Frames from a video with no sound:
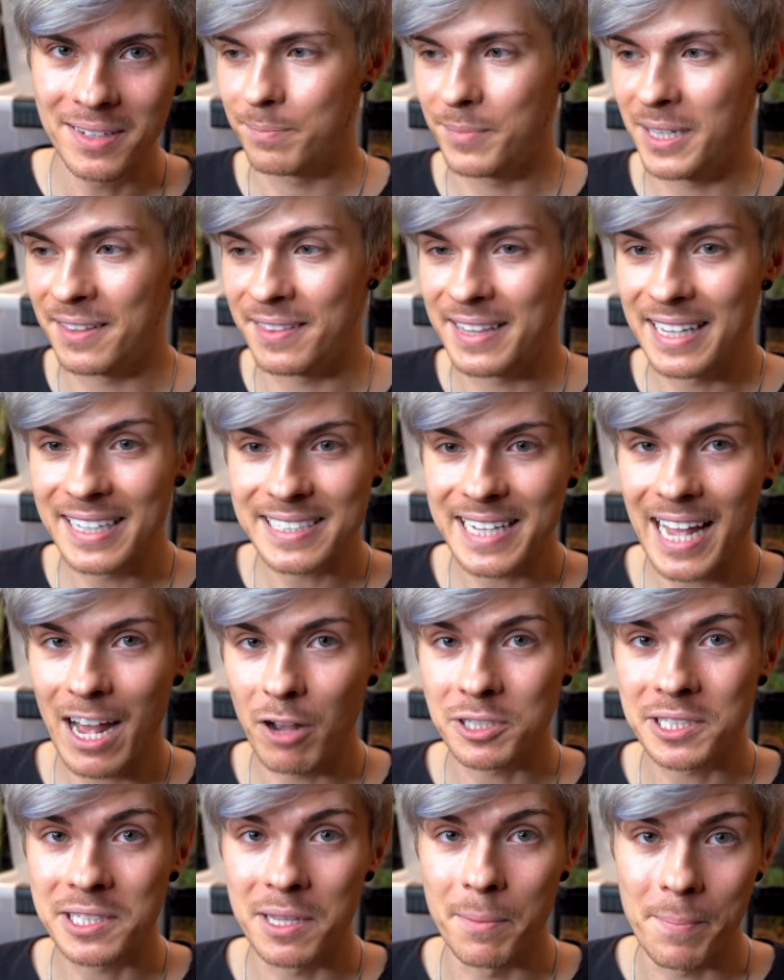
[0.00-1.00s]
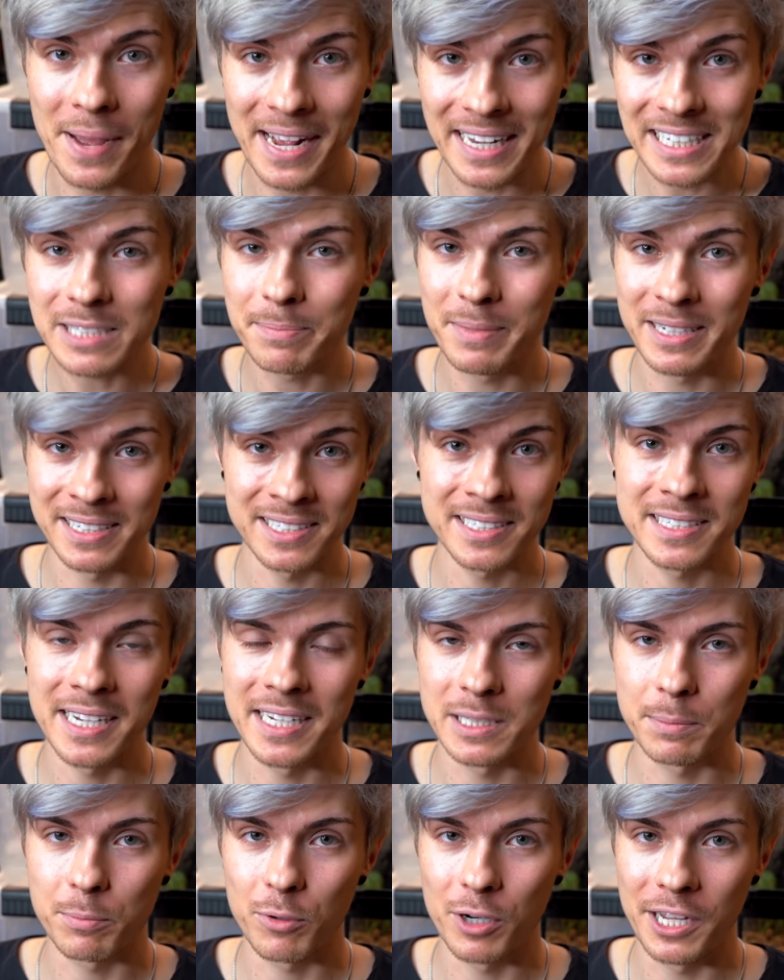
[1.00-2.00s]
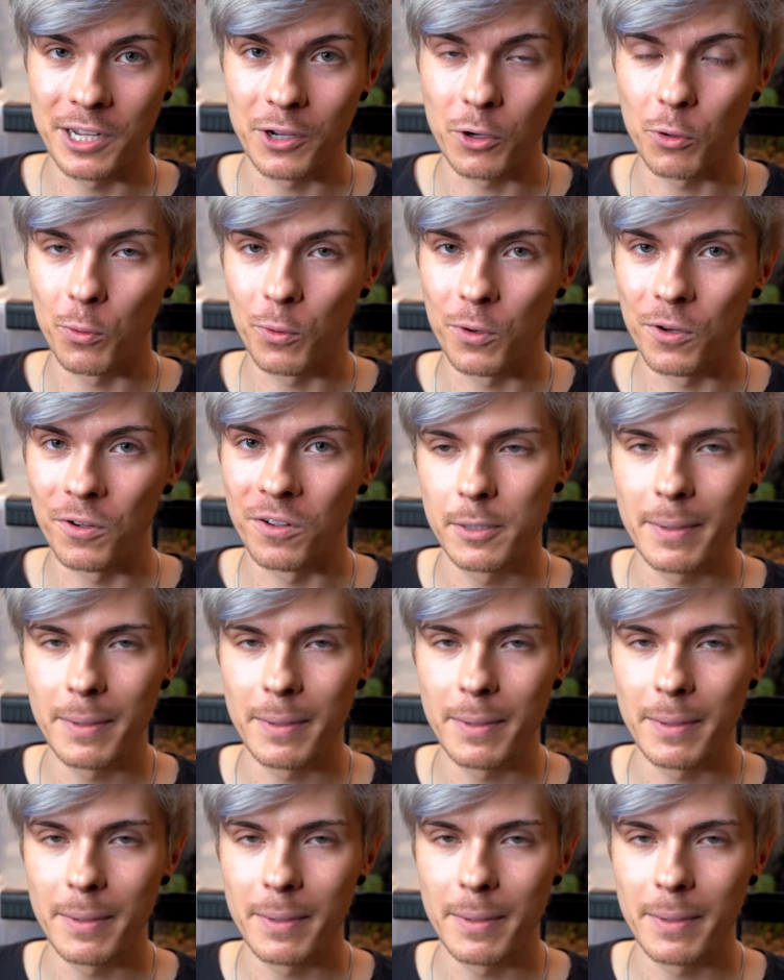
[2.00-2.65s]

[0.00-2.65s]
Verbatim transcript: But at this house, the basement stays pretty cool.